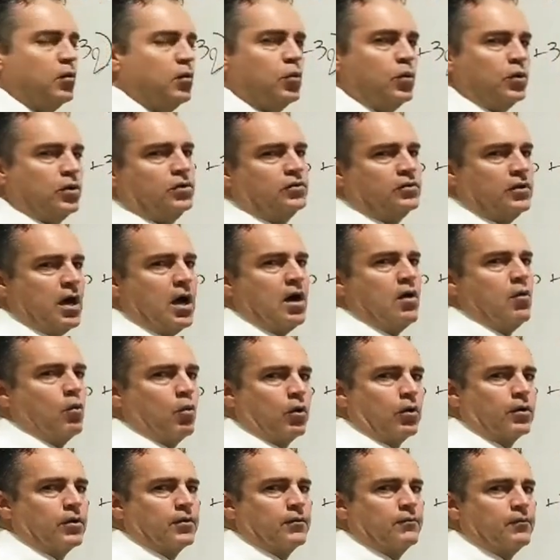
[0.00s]
will not
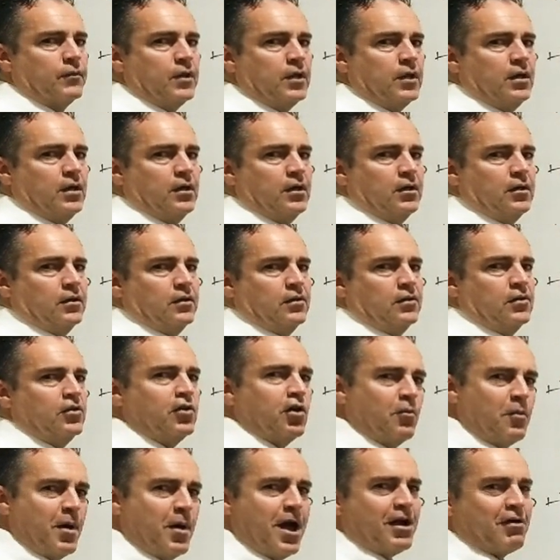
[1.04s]
work. You can go
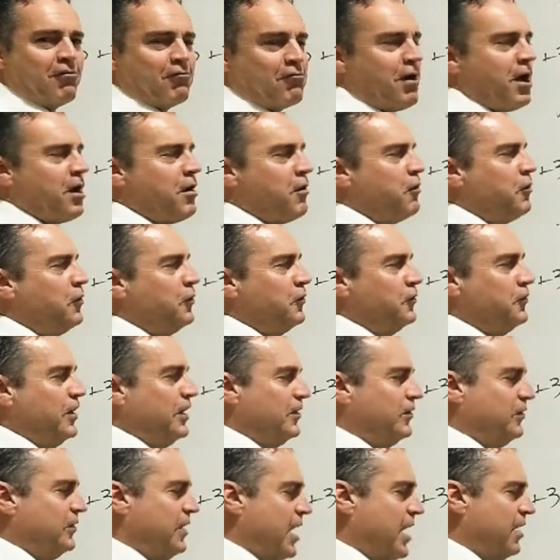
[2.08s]
back and write all those things
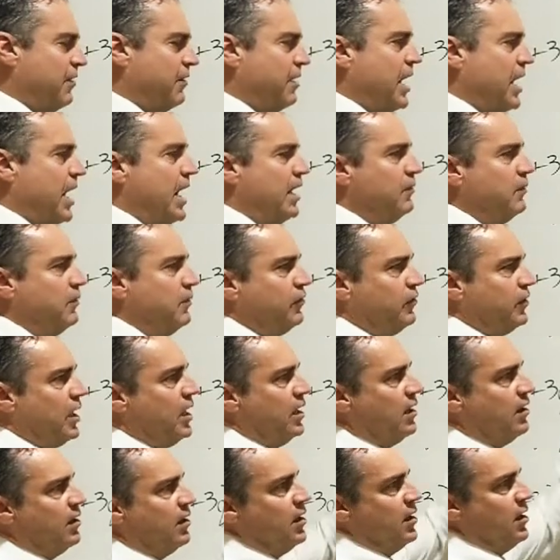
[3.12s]
down. I'm just
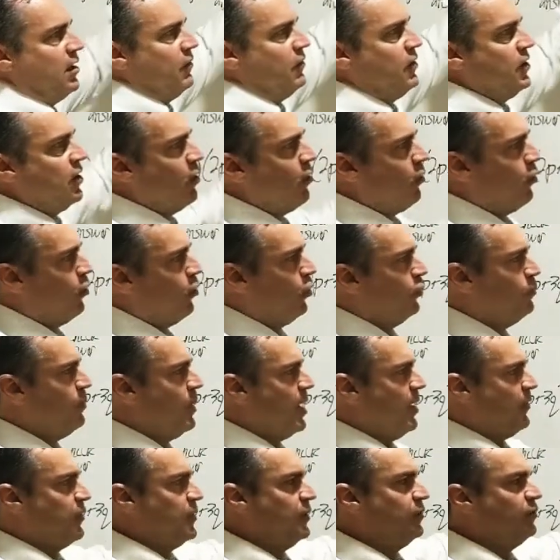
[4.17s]
saying the old
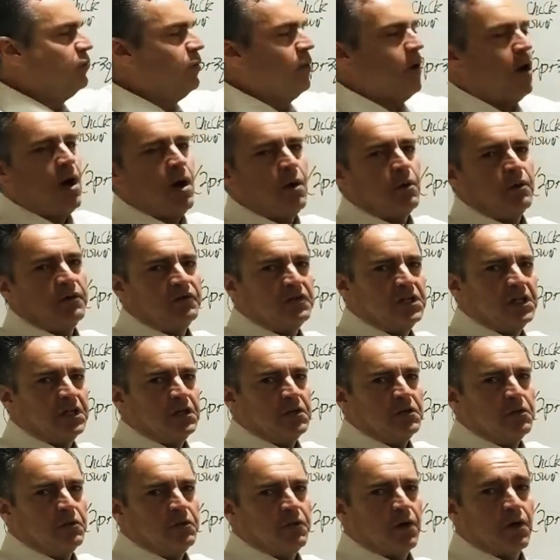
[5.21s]
methods will always get
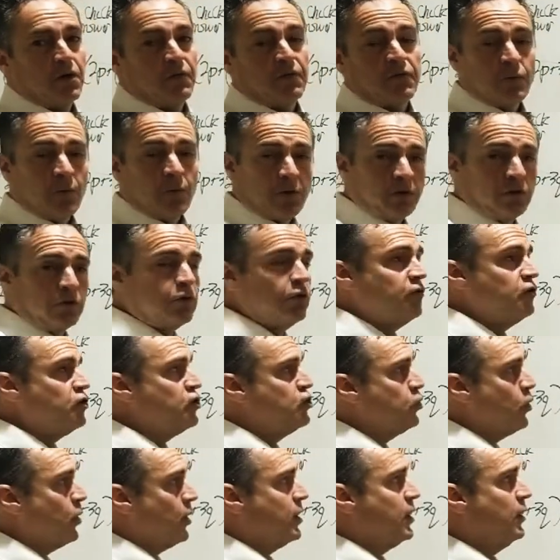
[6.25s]
you there. If you want to learn the
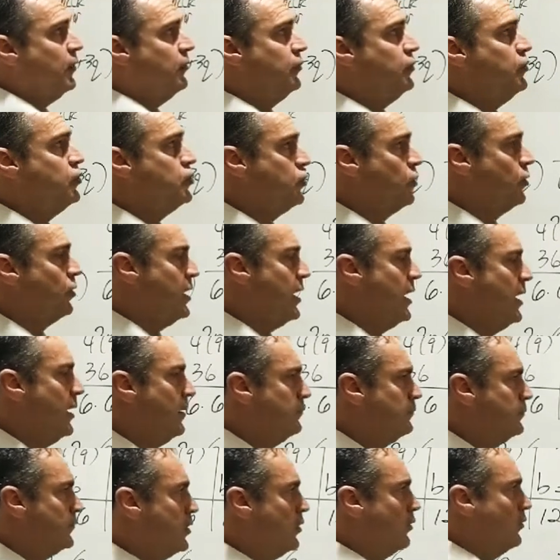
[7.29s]
shortcuts, you sure can.
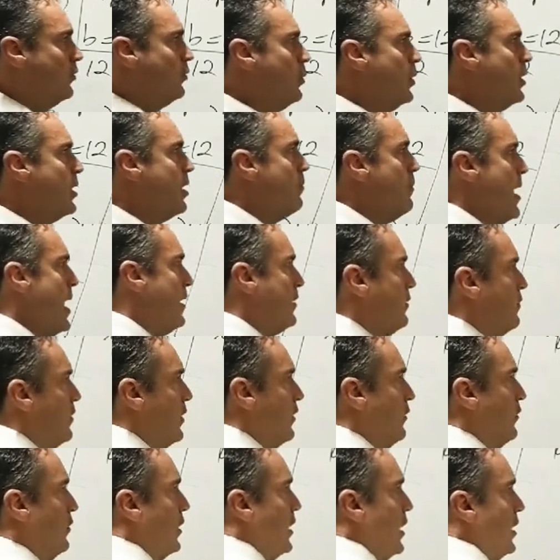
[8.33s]
Because we come back to
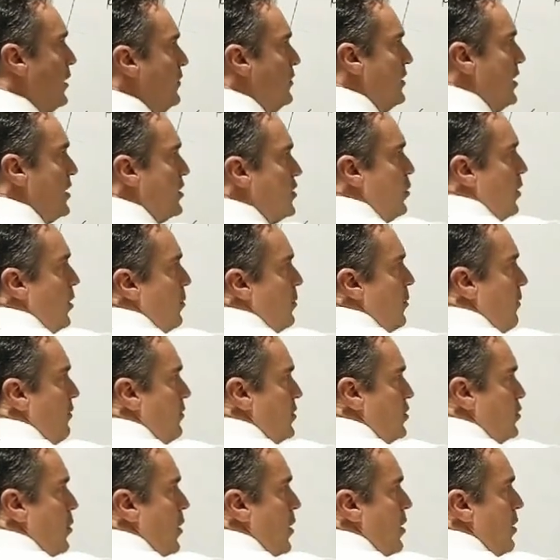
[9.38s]
this, again, is x squared a perfect
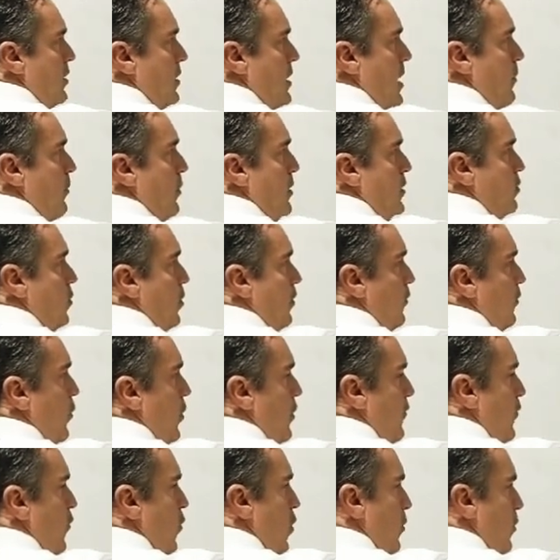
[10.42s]
square? Yep. Is
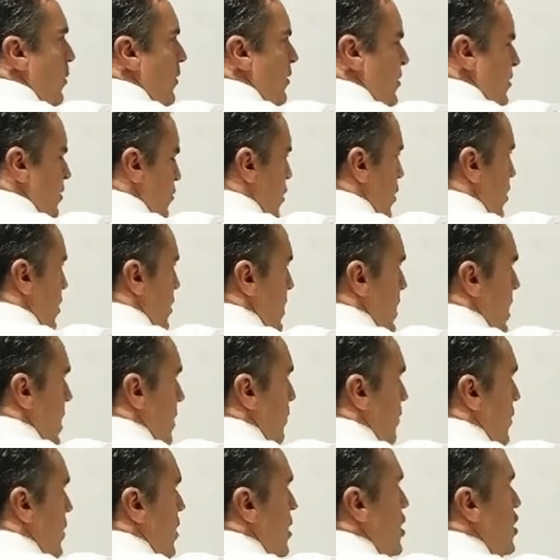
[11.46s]
144 a perfect square?
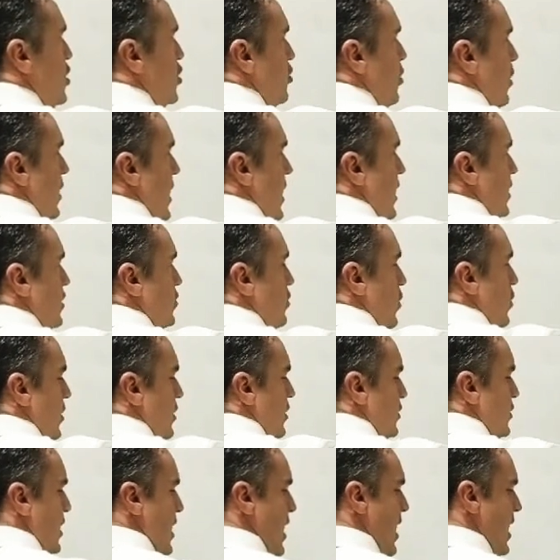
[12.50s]
Yep. Square root of x squared is
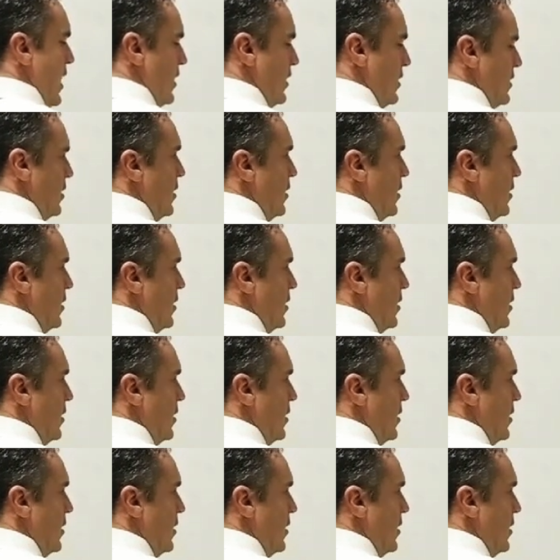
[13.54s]
x.